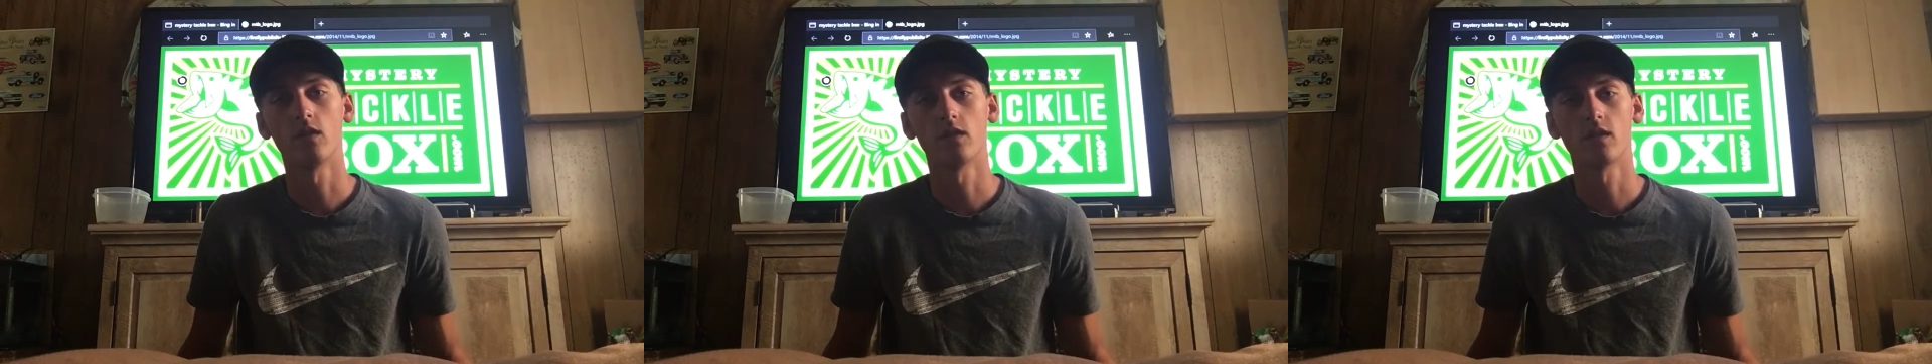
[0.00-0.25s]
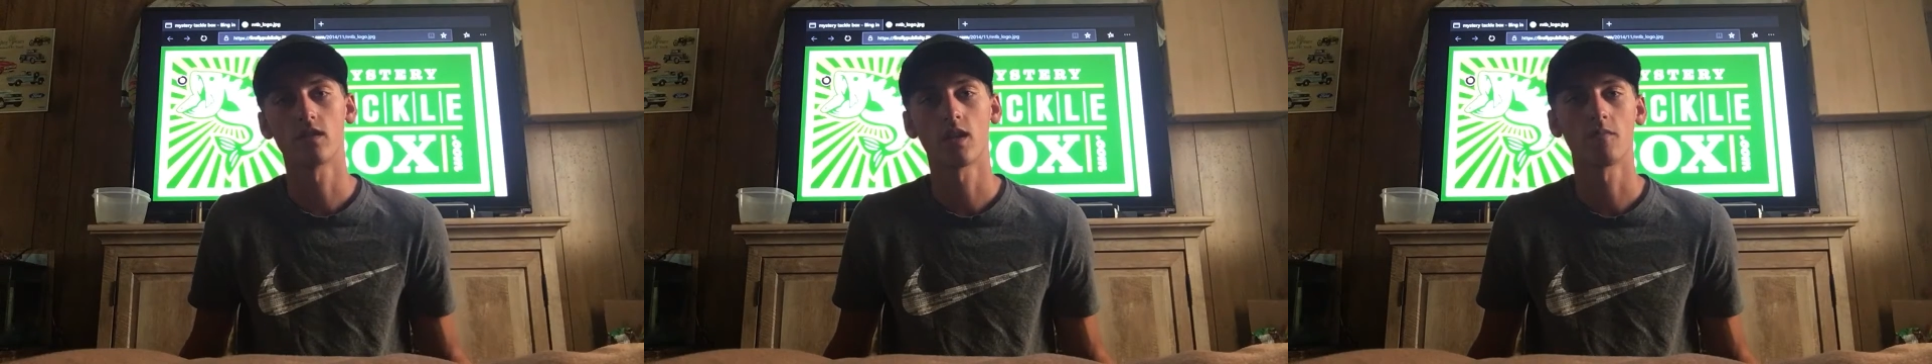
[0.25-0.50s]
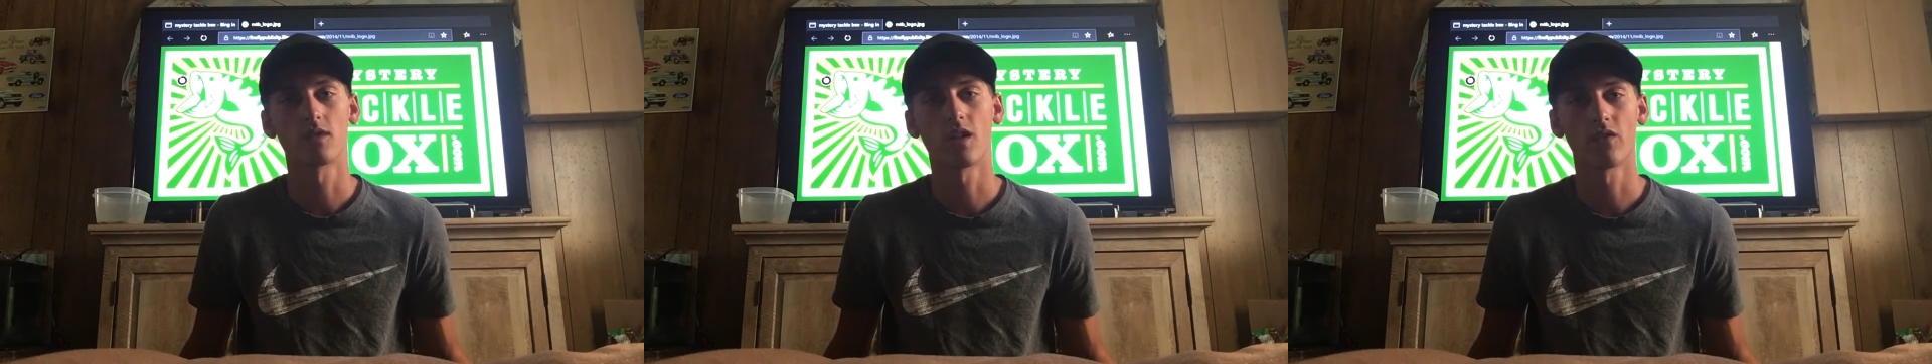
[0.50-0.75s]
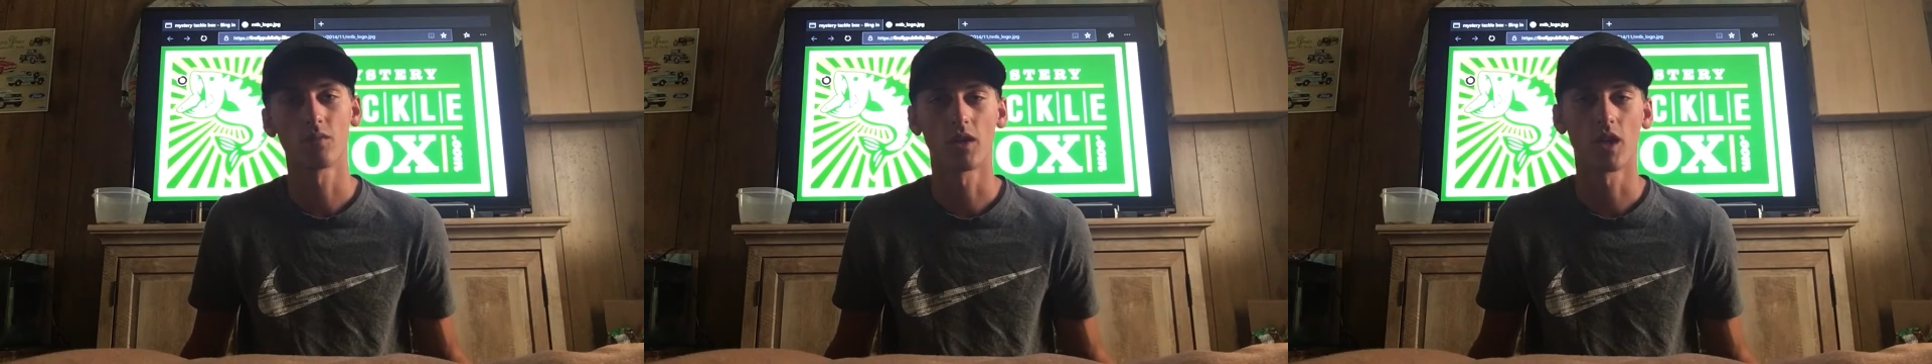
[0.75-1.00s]
of the same
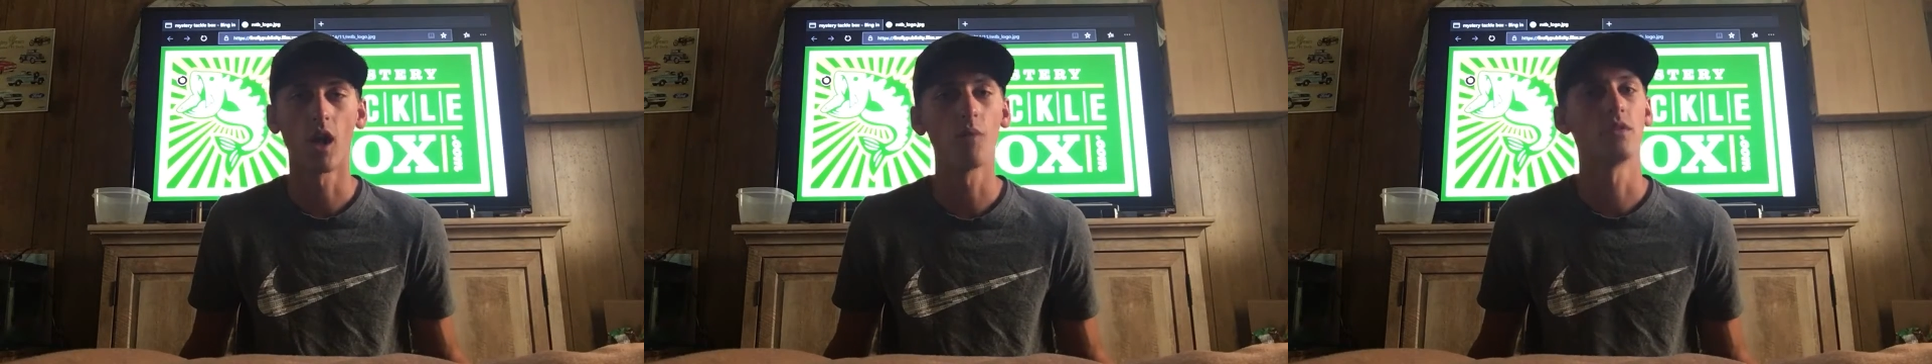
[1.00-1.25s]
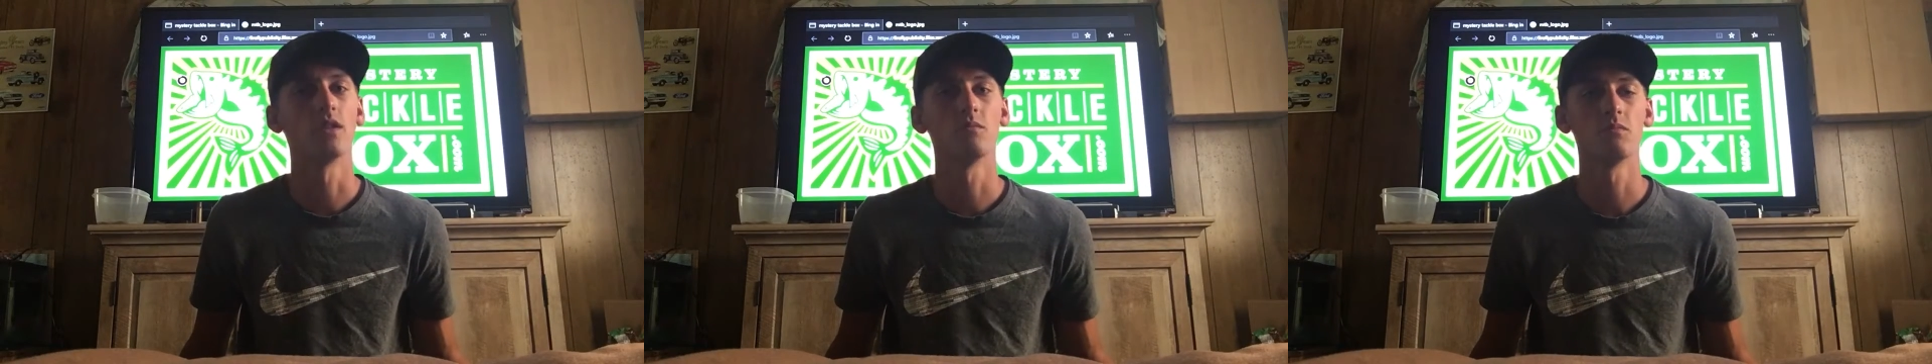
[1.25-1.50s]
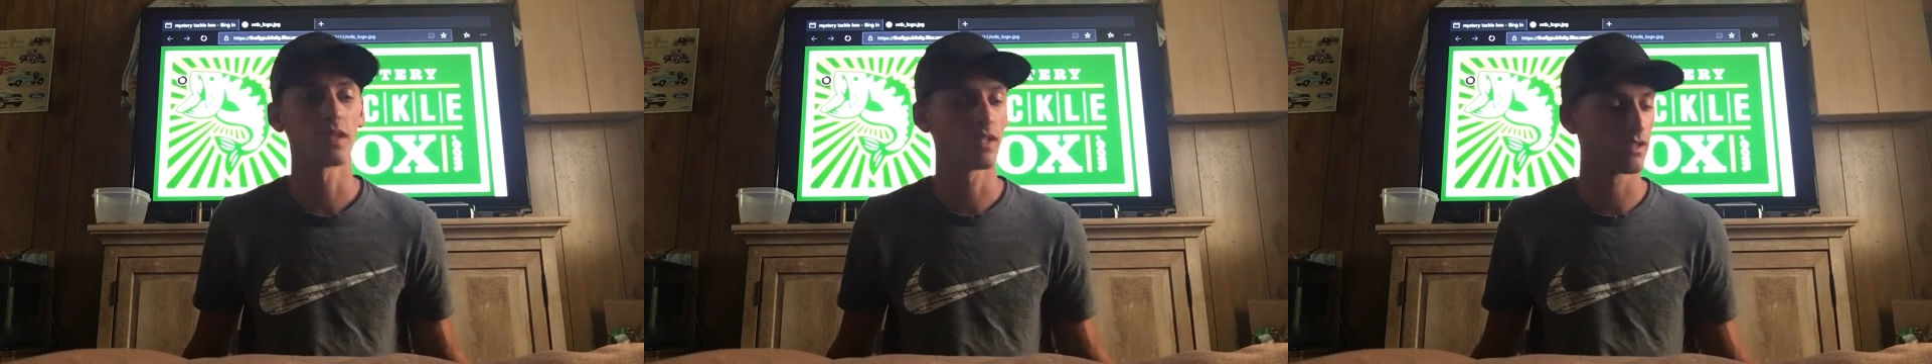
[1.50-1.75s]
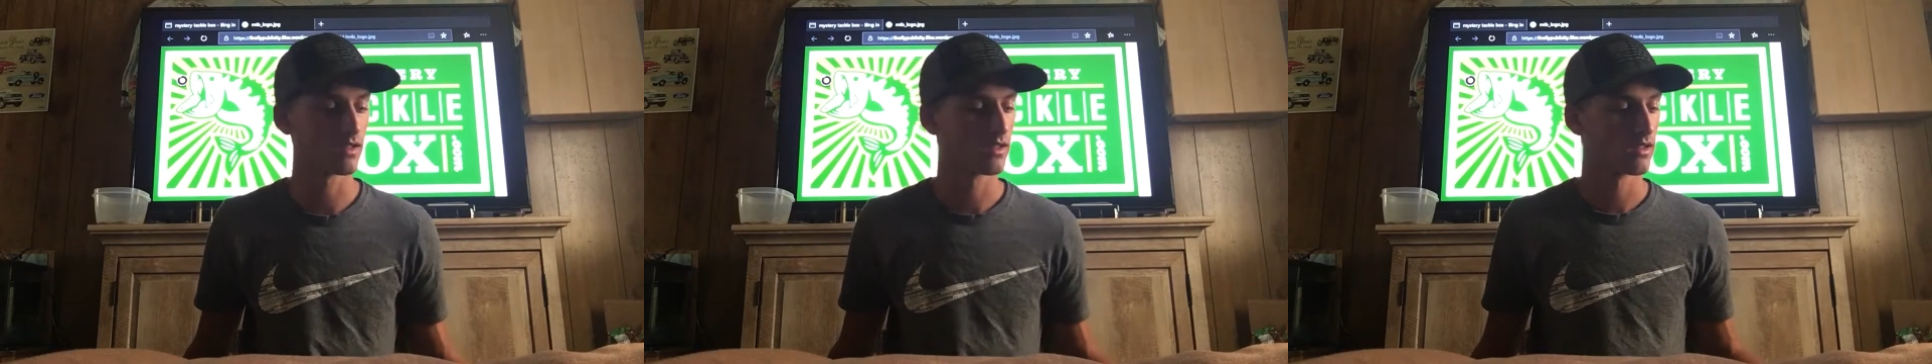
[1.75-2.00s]
stuff from when I opened them,
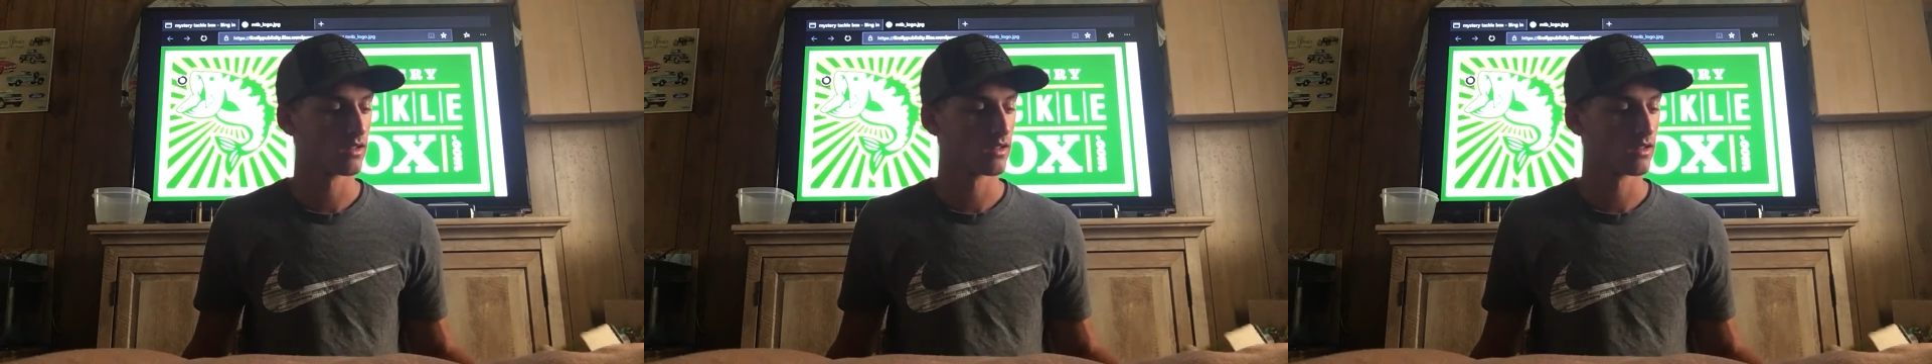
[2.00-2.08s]
but